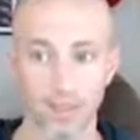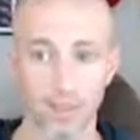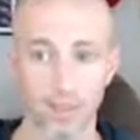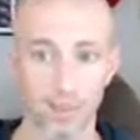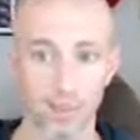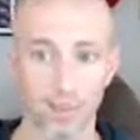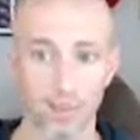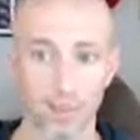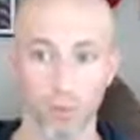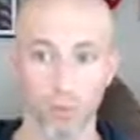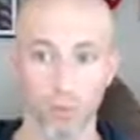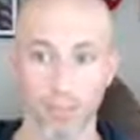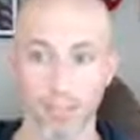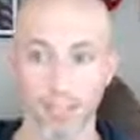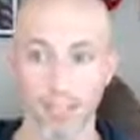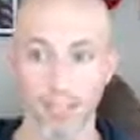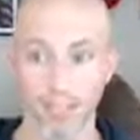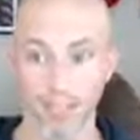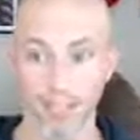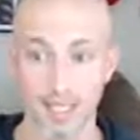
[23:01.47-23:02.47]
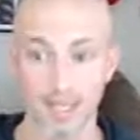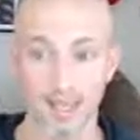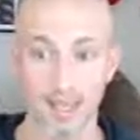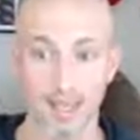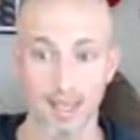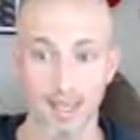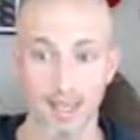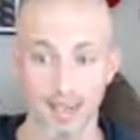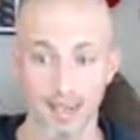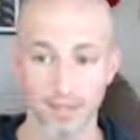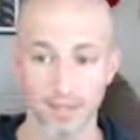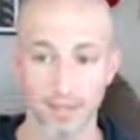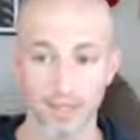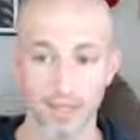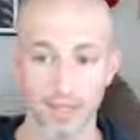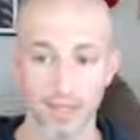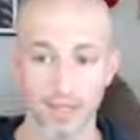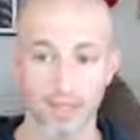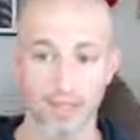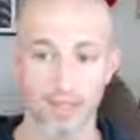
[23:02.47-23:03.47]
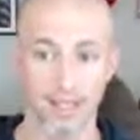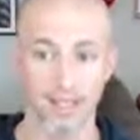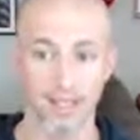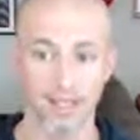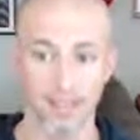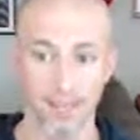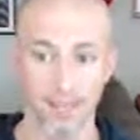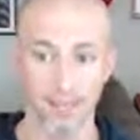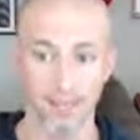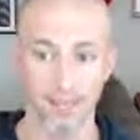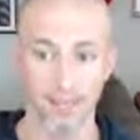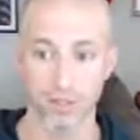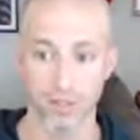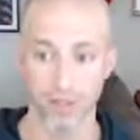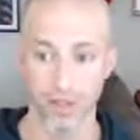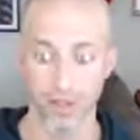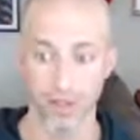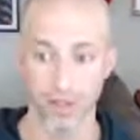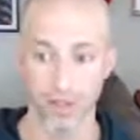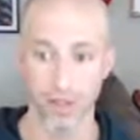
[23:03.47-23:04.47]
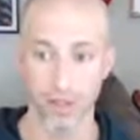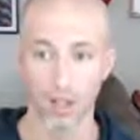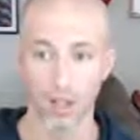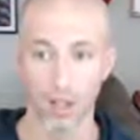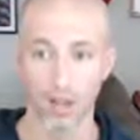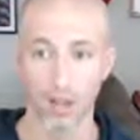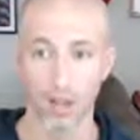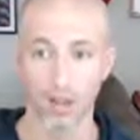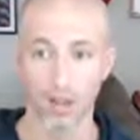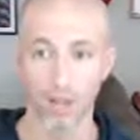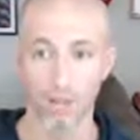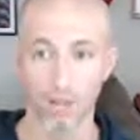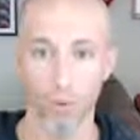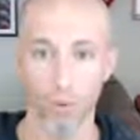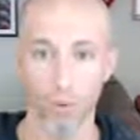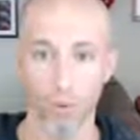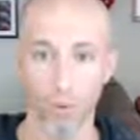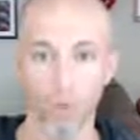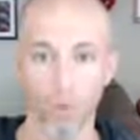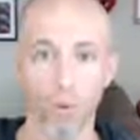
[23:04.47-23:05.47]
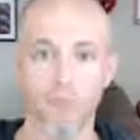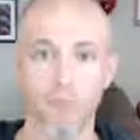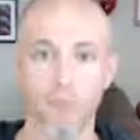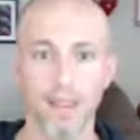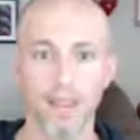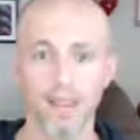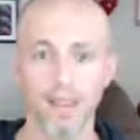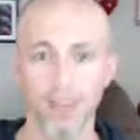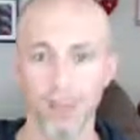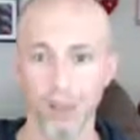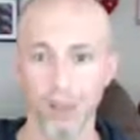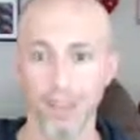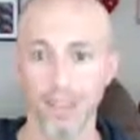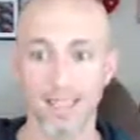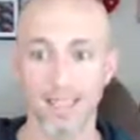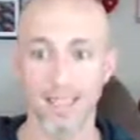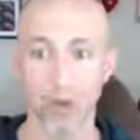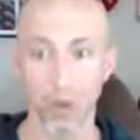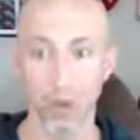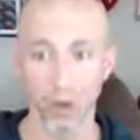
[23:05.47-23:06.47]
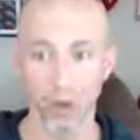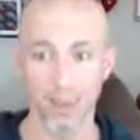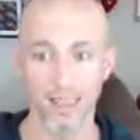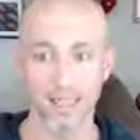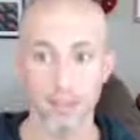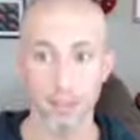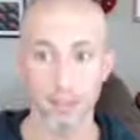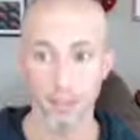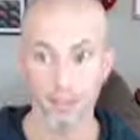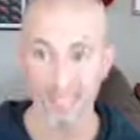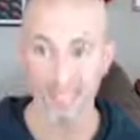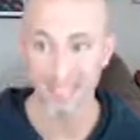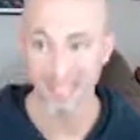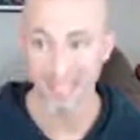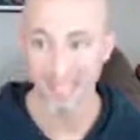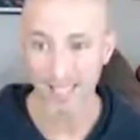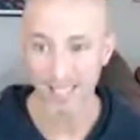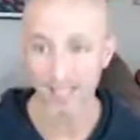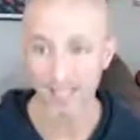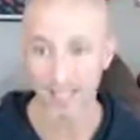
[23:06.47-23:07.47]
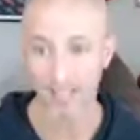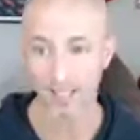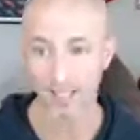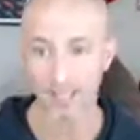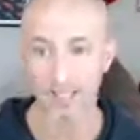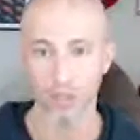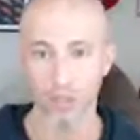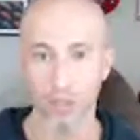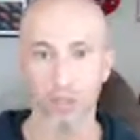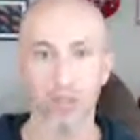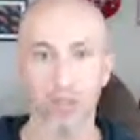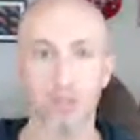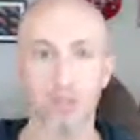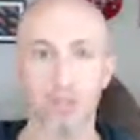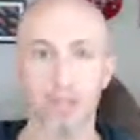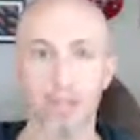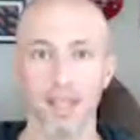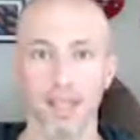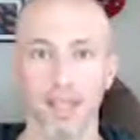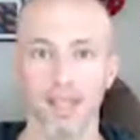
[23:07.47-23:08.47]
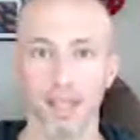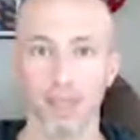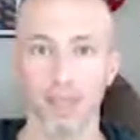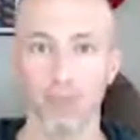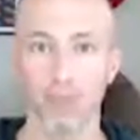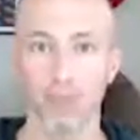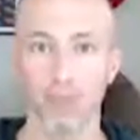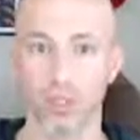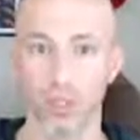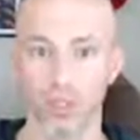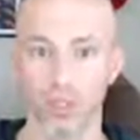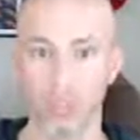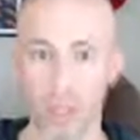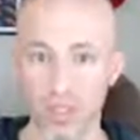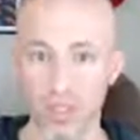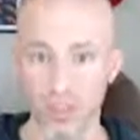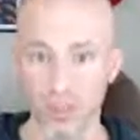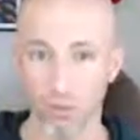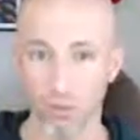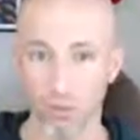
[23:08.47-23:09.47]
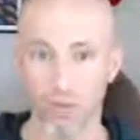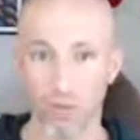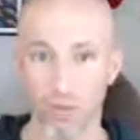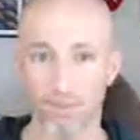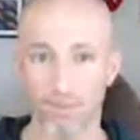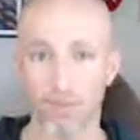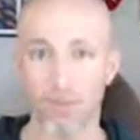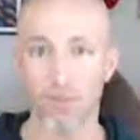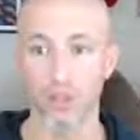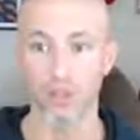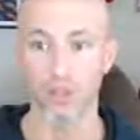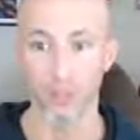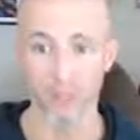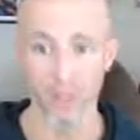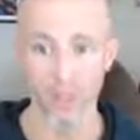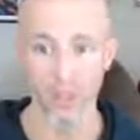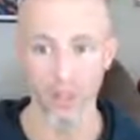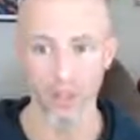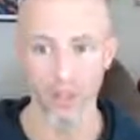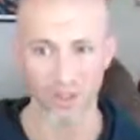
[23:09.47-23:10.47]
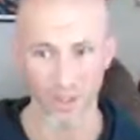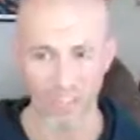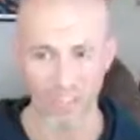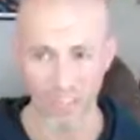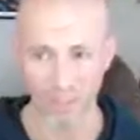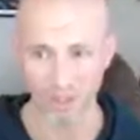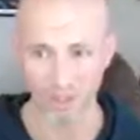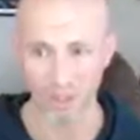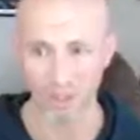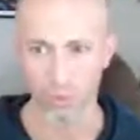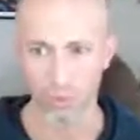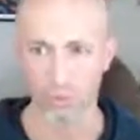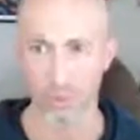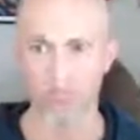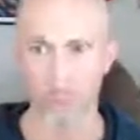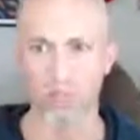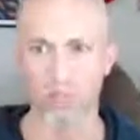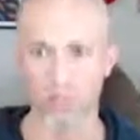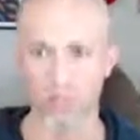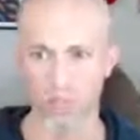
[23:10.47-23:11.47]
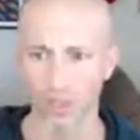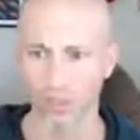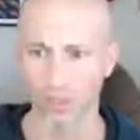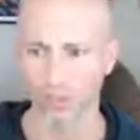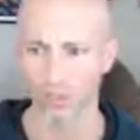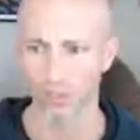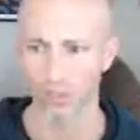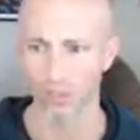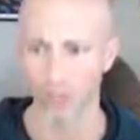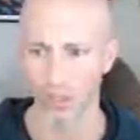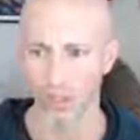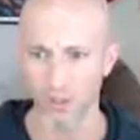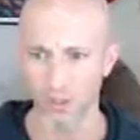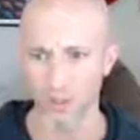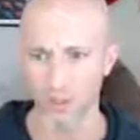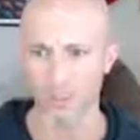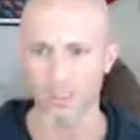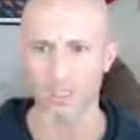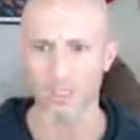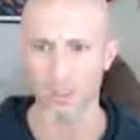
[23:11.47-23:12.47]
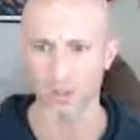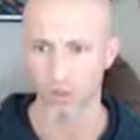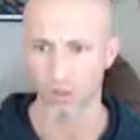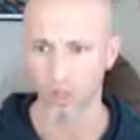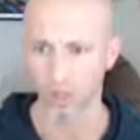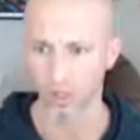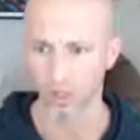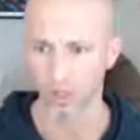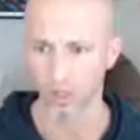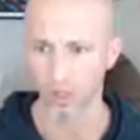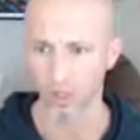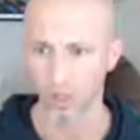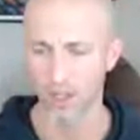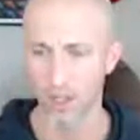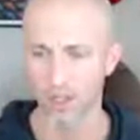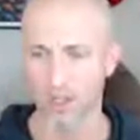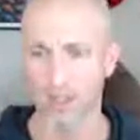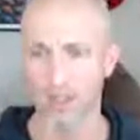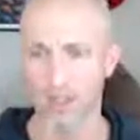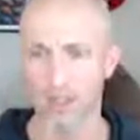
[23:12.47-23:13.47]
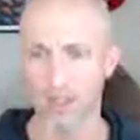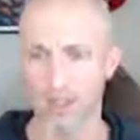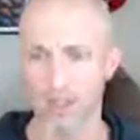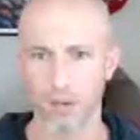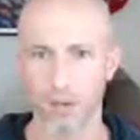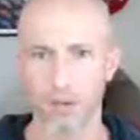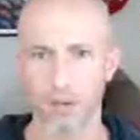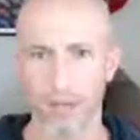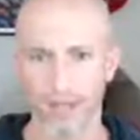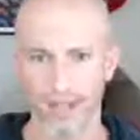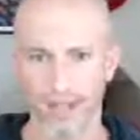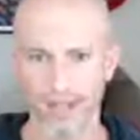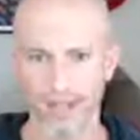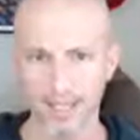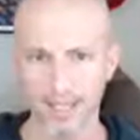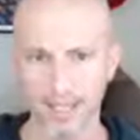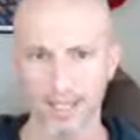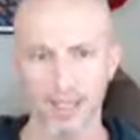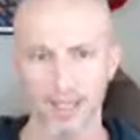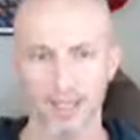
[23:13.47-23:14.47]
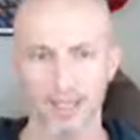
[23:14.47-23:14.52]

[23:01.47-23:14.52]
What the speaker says: when people really dig deep like I've done, and they tap into what they feel like they want to be, like you want to be an actual human, you want to feel good in your life, you want to look and feel and be strong in your body